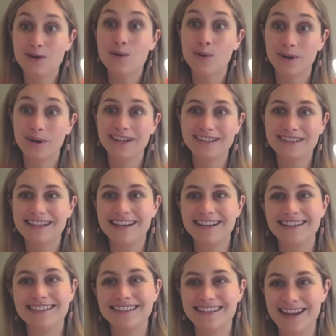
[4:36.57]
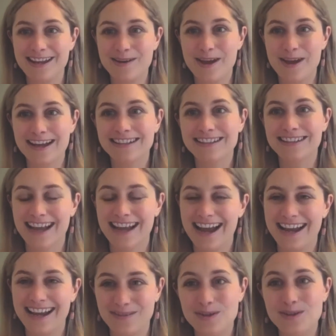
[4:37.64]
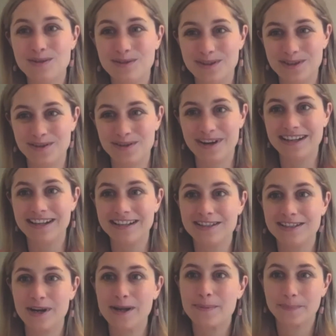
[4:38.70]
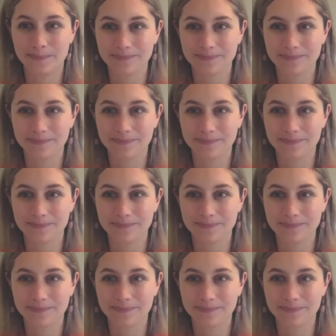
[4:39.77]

core skills that you get if you do a degree in history.